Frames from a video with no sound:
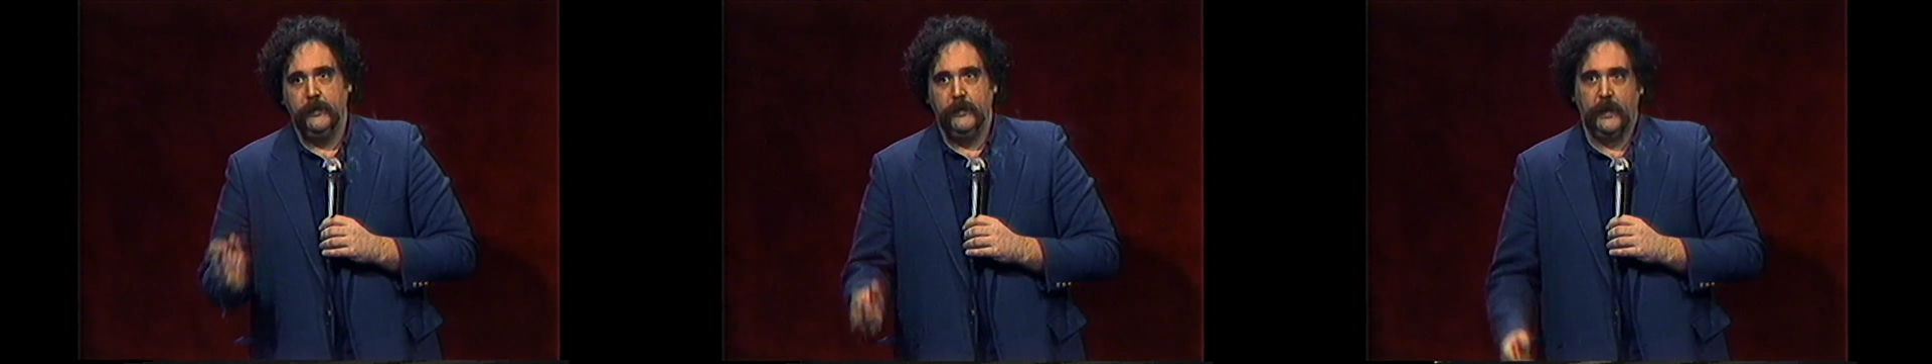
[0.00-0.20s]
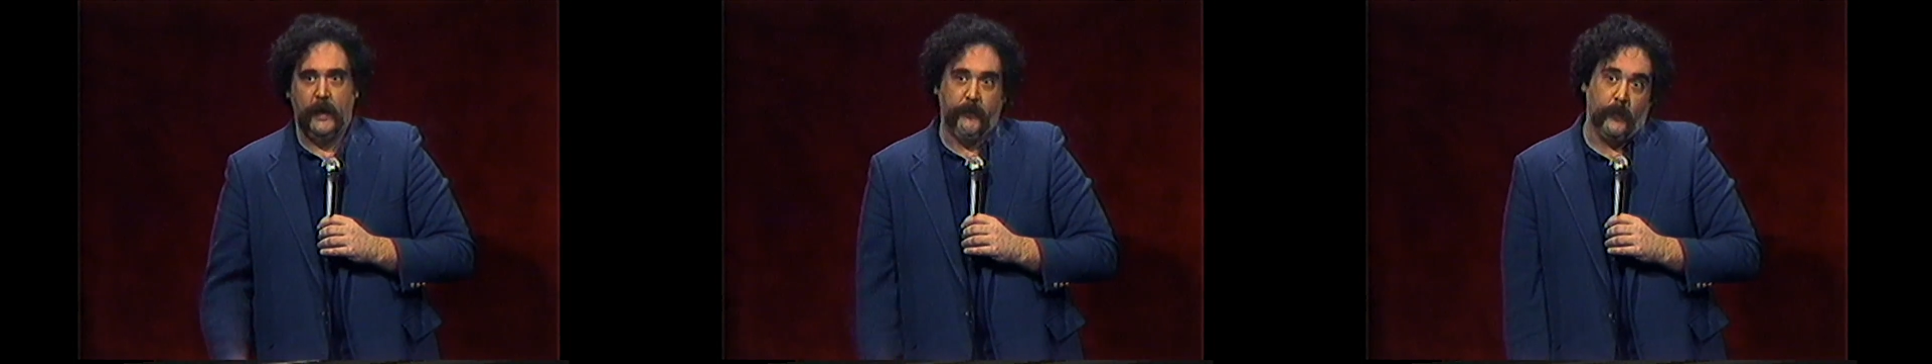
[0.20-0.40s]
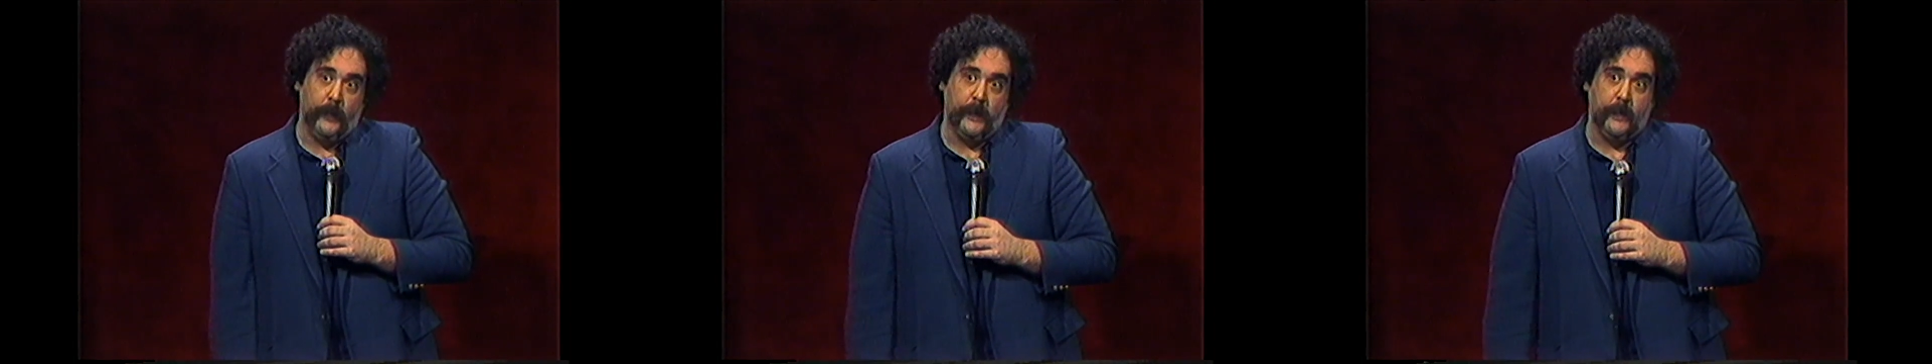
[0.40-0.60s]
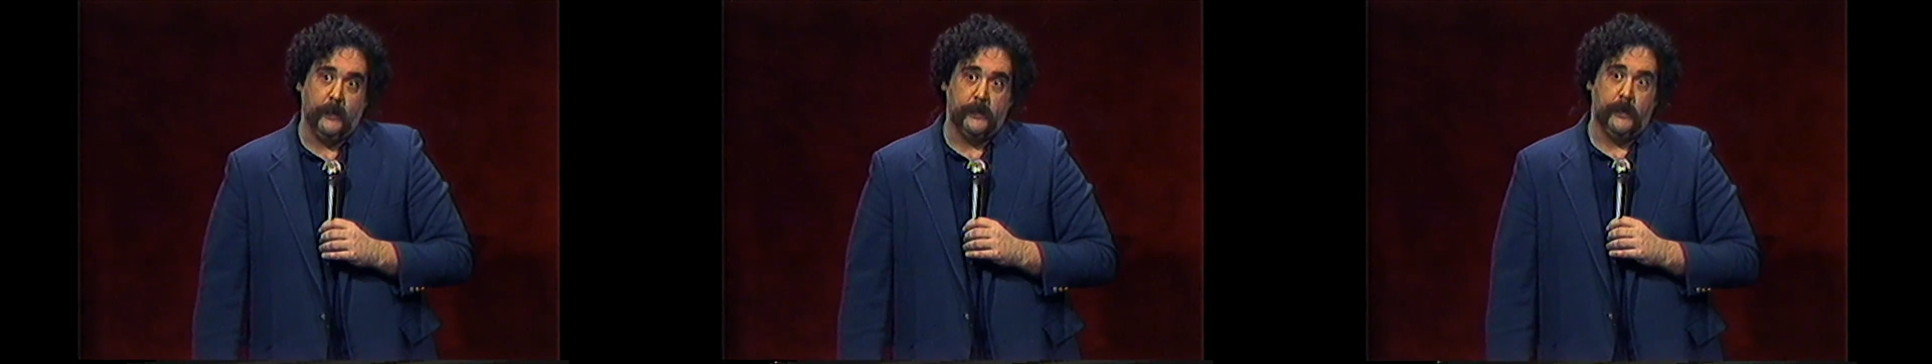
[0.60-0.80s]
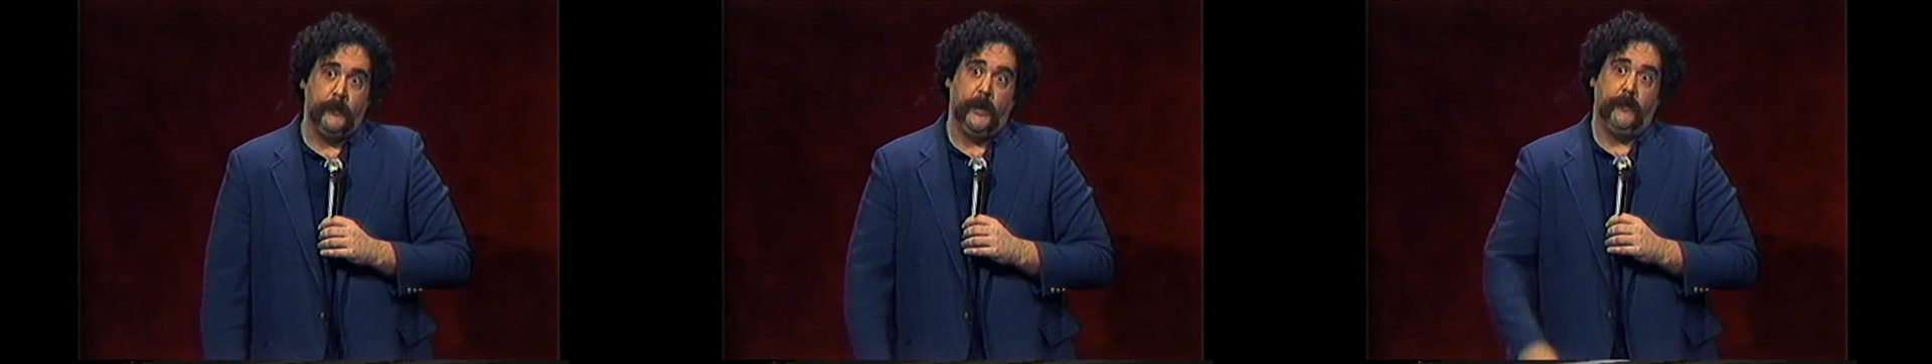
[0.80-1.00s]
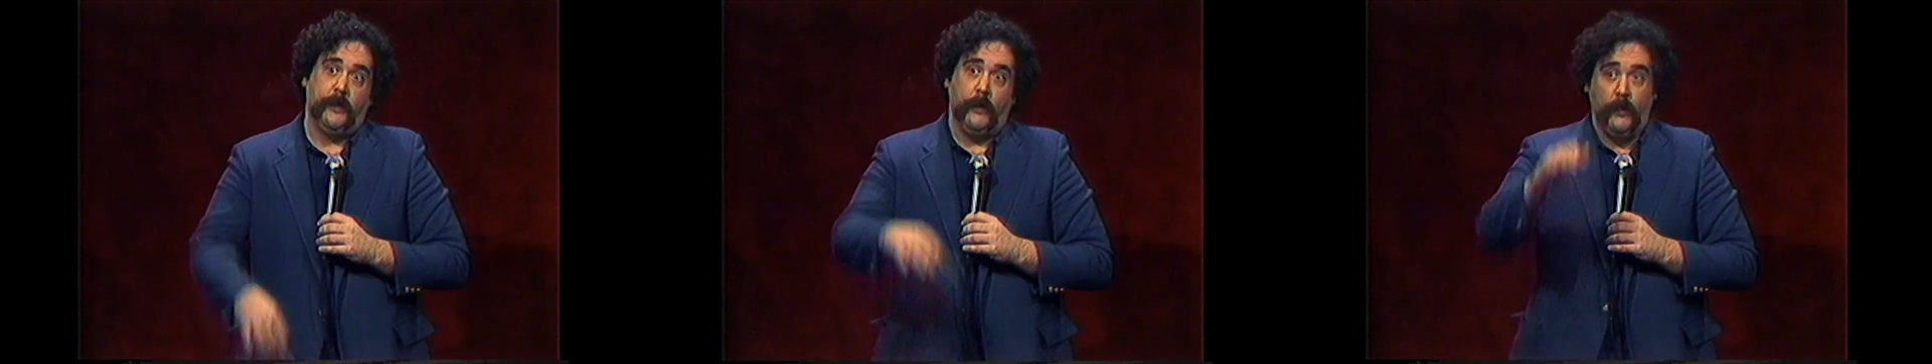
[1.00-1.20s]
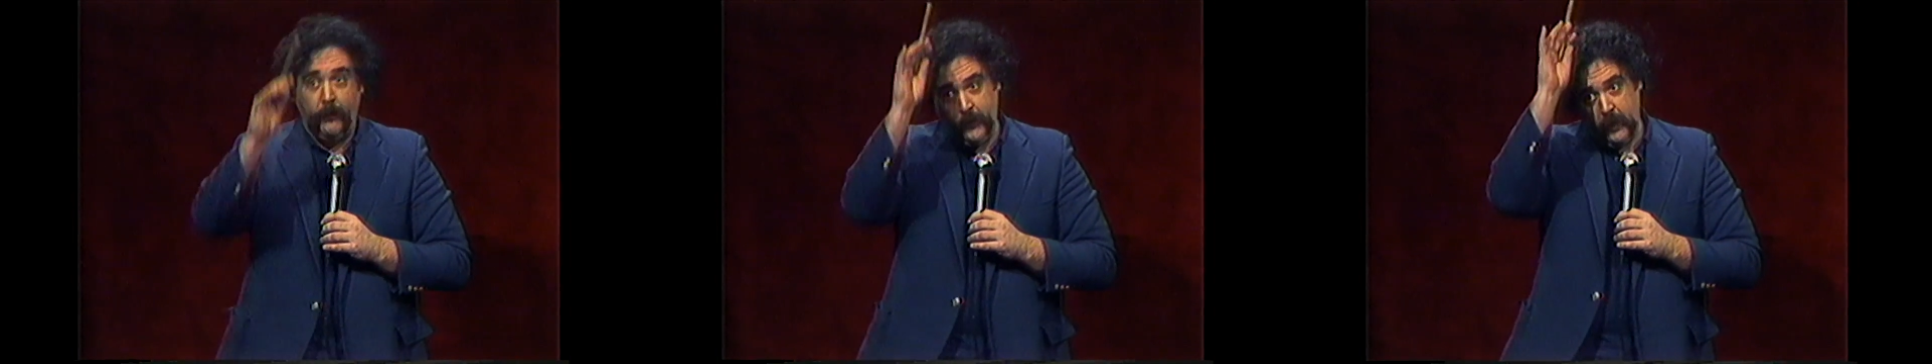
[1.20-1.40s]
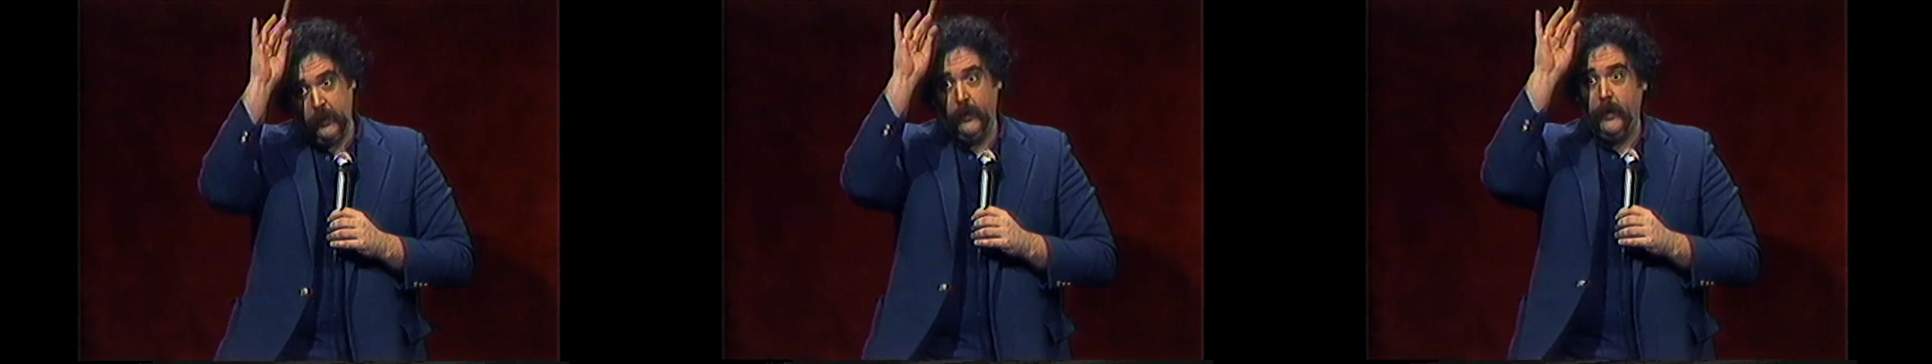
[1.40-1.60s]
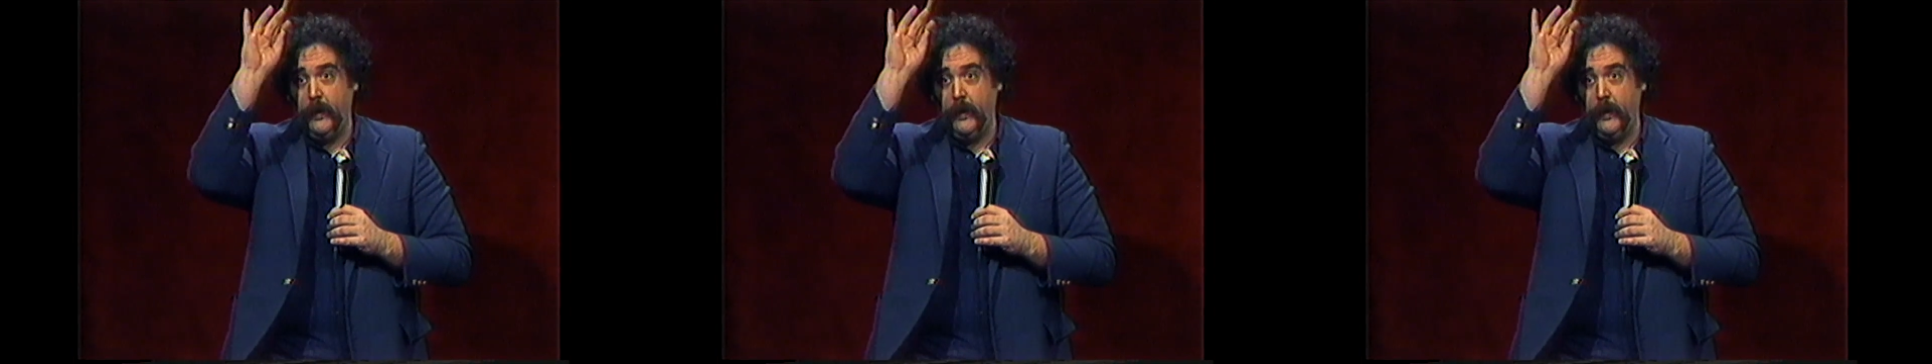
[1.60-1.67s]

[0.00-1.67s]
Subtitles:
Now, if you want to kill somebody, you have to go up to New